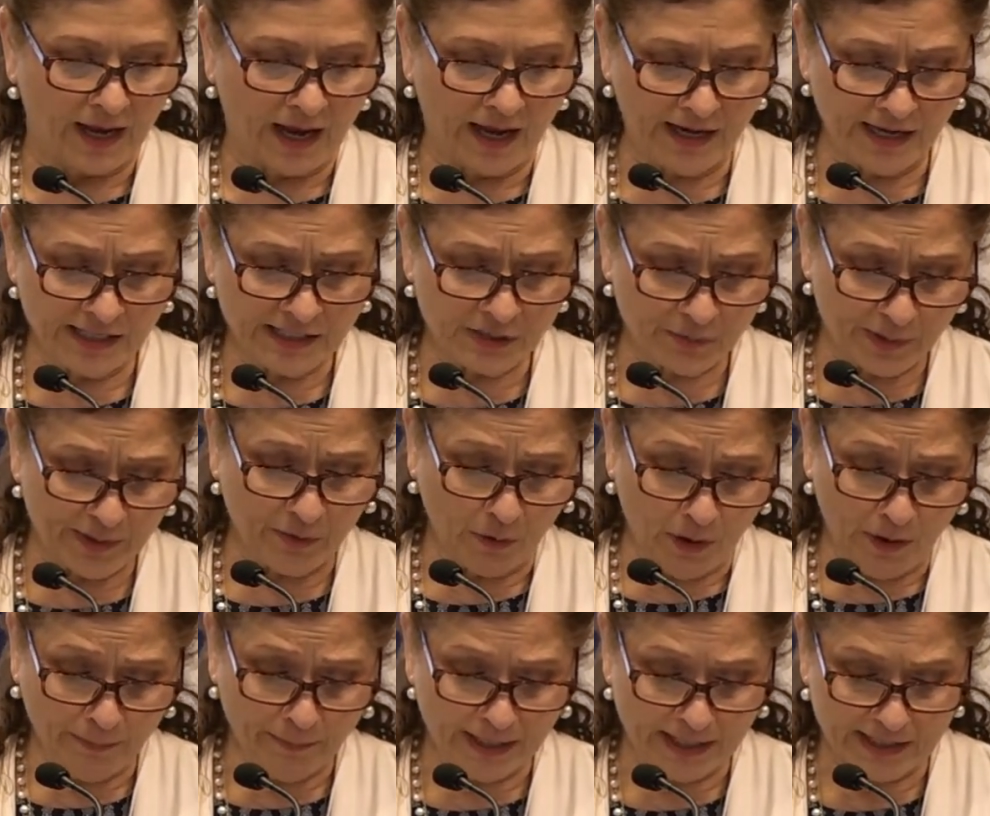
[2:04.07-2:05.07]
And as with
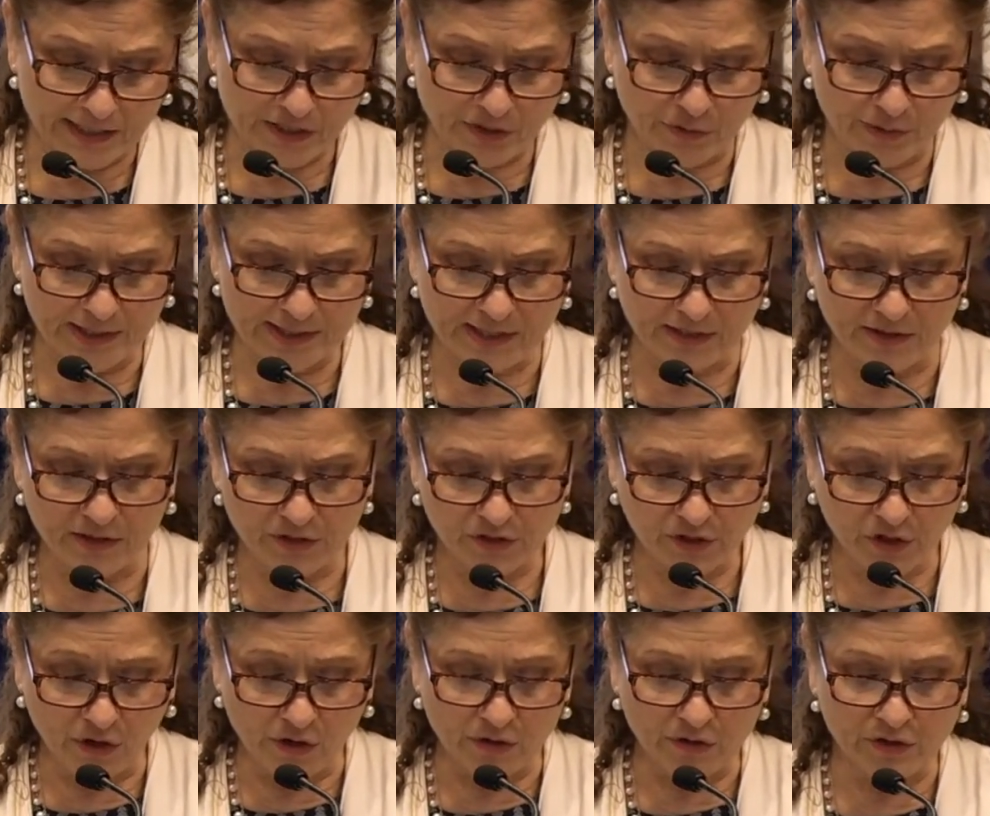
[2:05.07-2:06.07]
all ministries in the
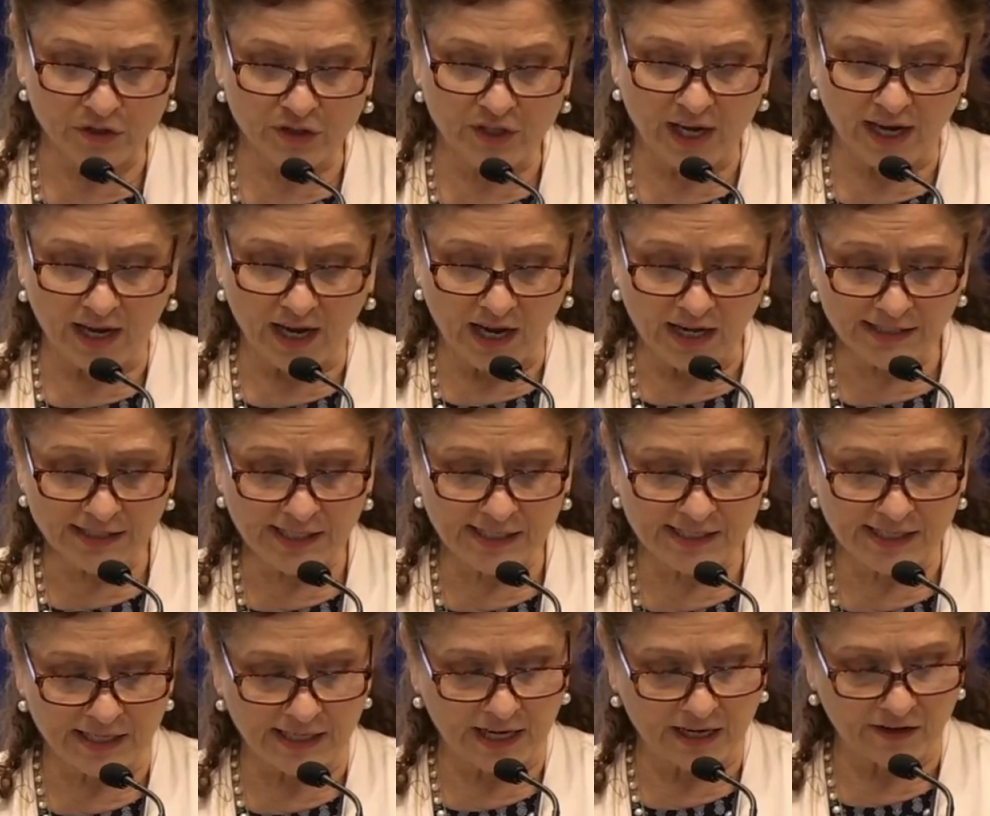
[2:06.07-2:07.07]
church,
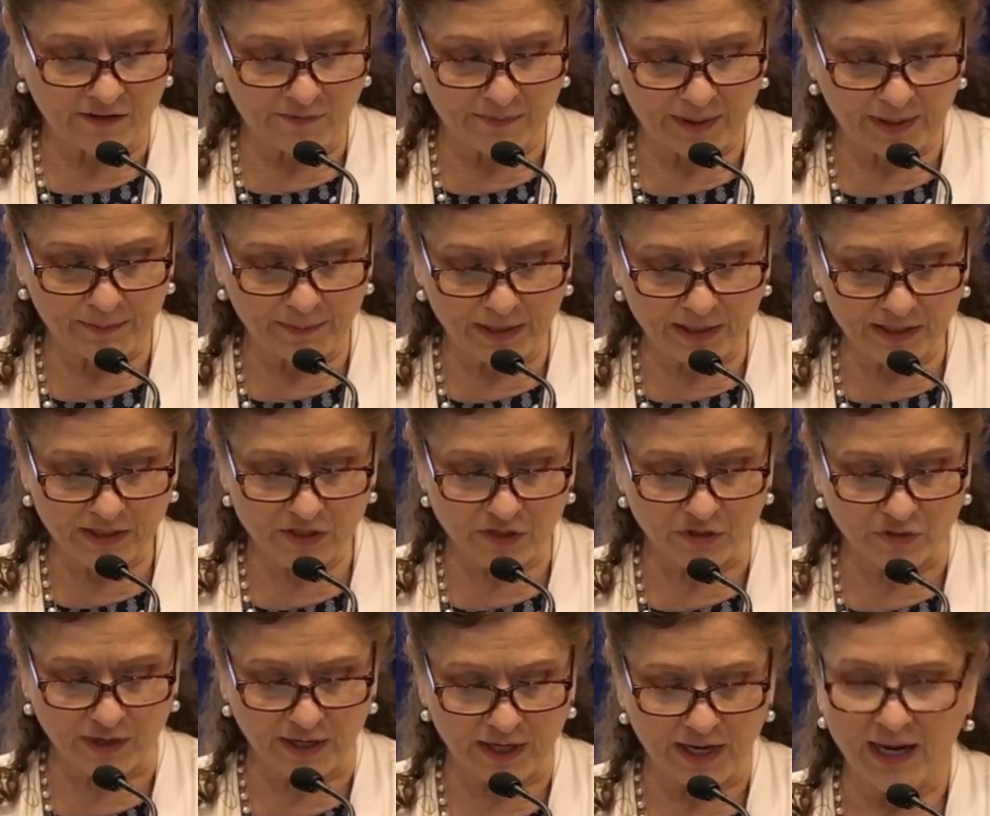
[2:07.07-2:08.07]
diocesan NFP
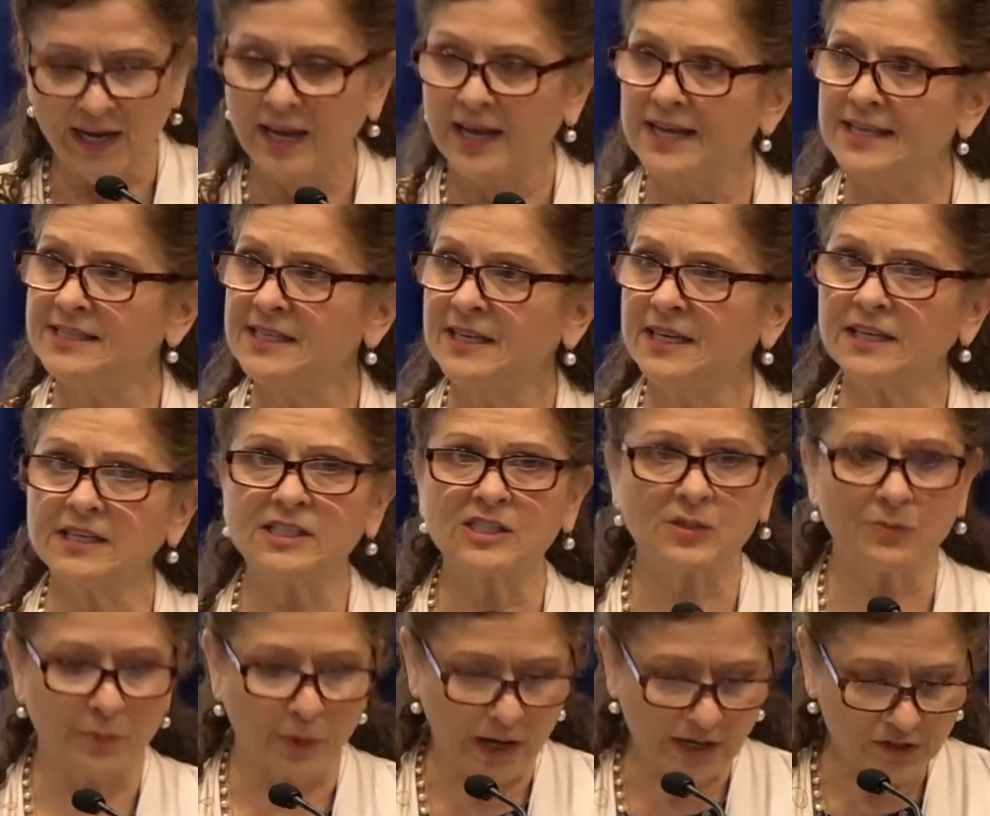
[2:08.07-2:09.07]
ministry is an
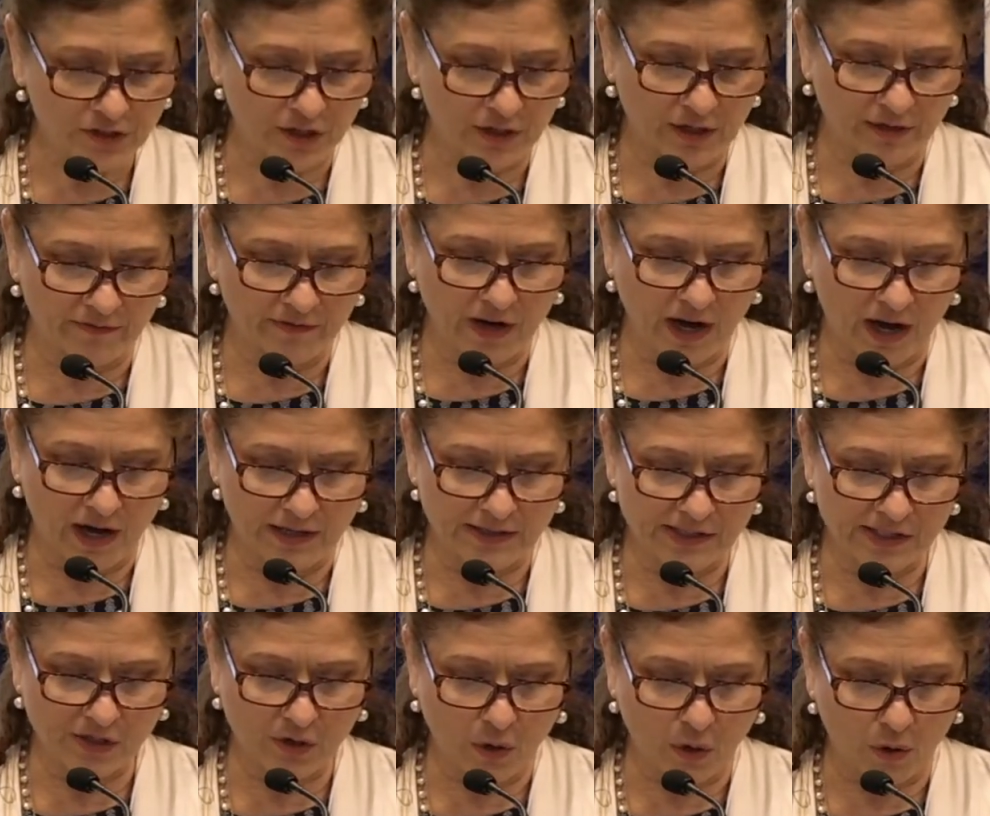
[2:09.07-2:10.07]
expression of
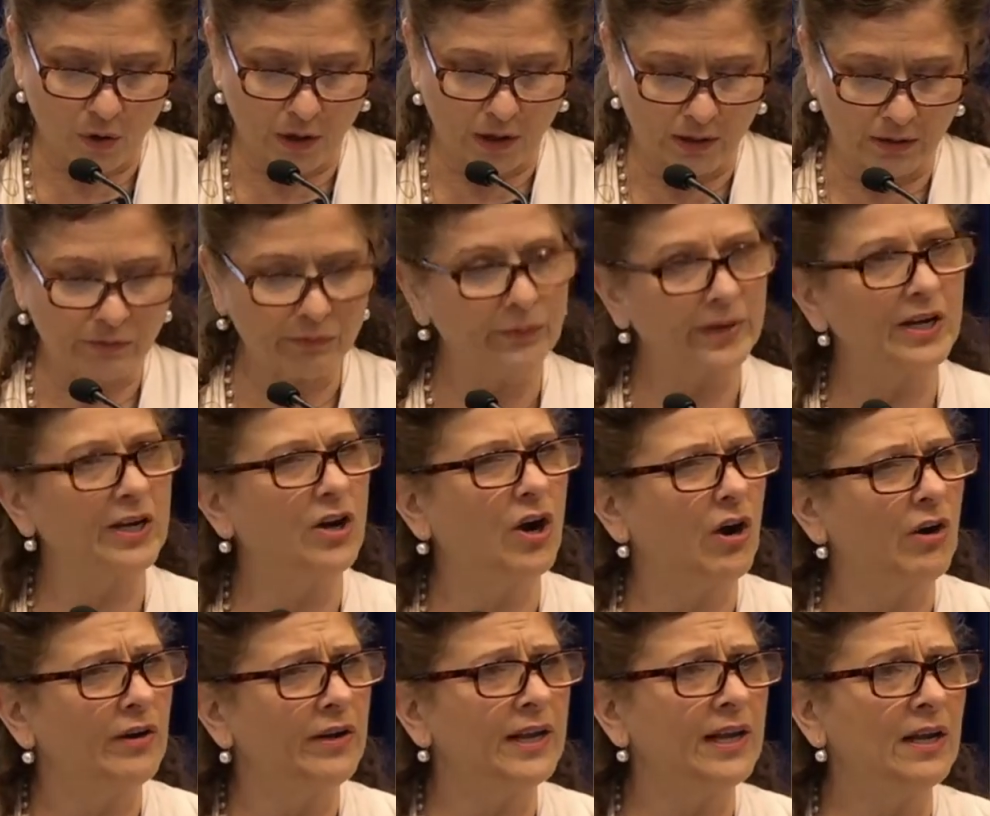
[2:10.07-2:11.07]
God's call
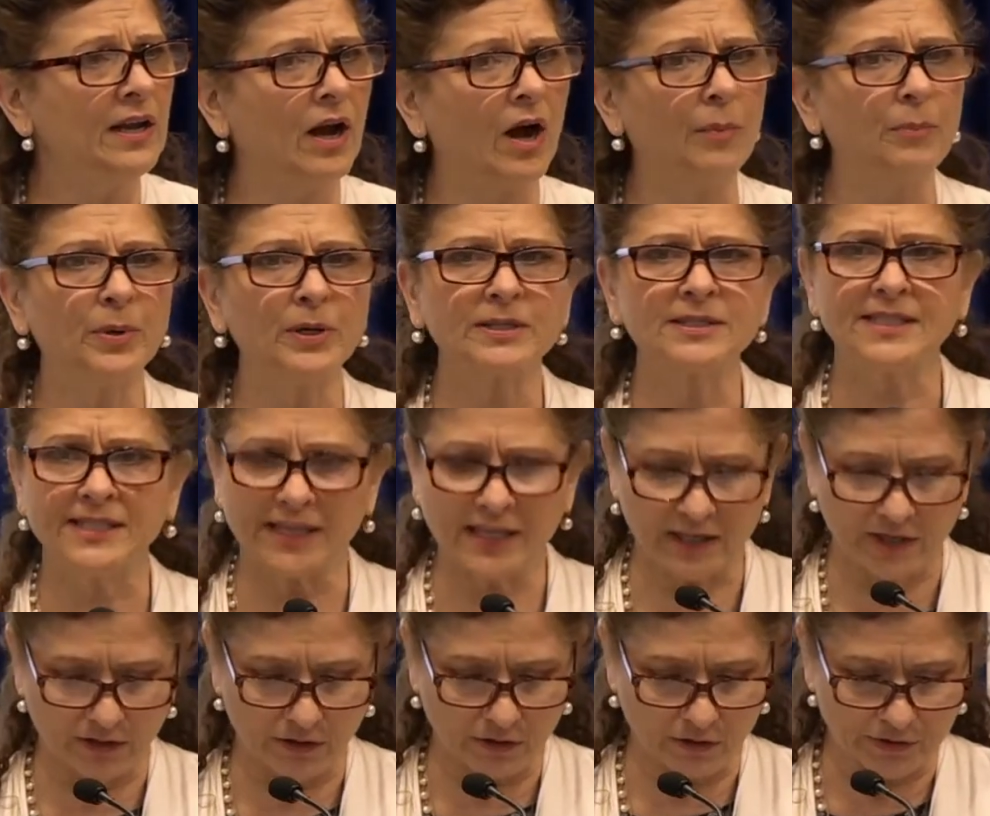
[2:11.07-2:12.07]
regarding a
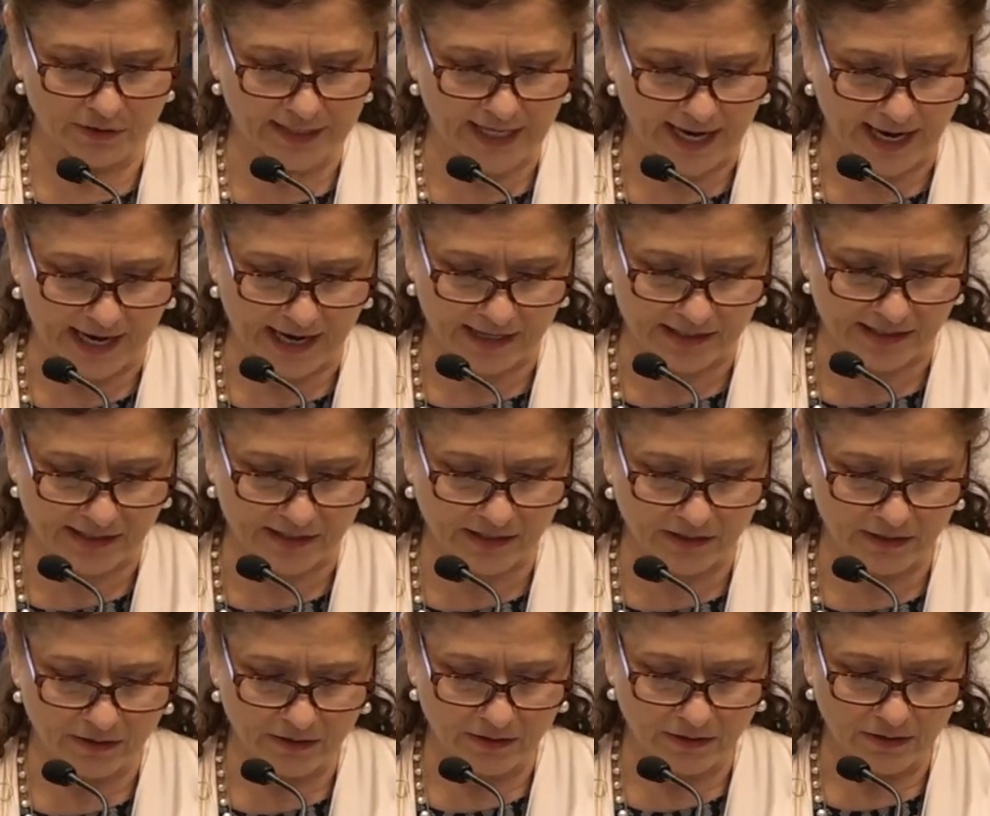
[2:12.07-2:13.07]
particular
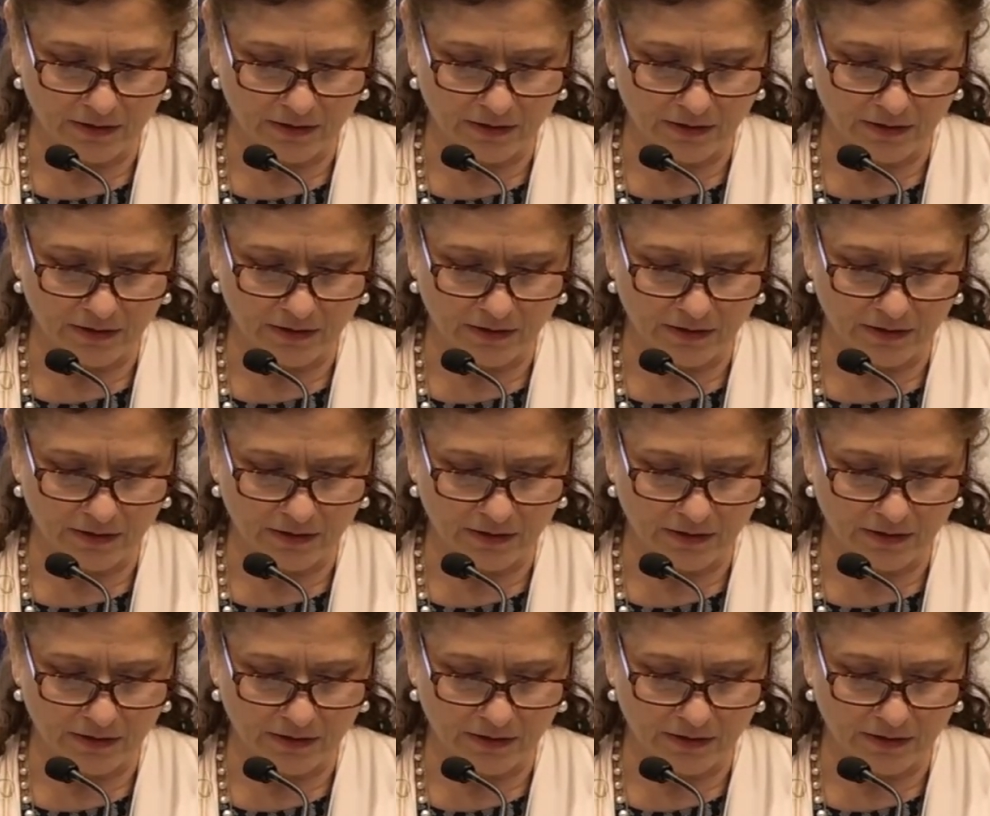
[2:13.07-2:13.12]
task.